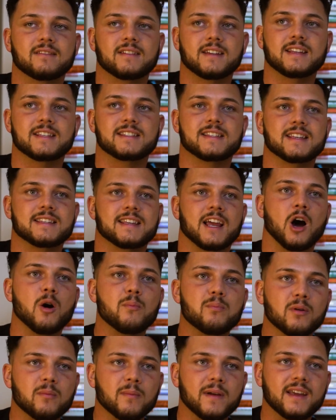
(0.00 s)
is this
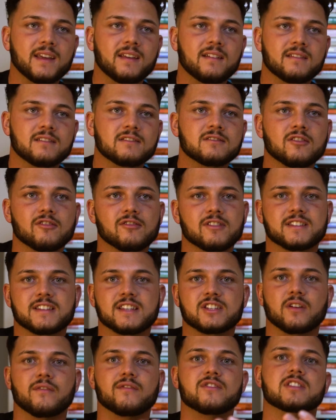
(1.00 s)
helping me or is
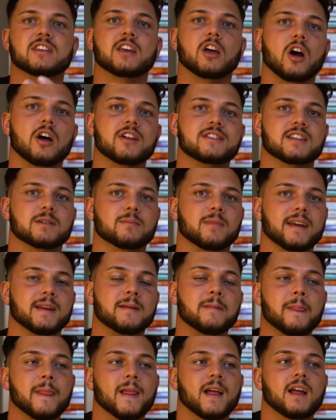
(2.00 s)
this obviously hurting me?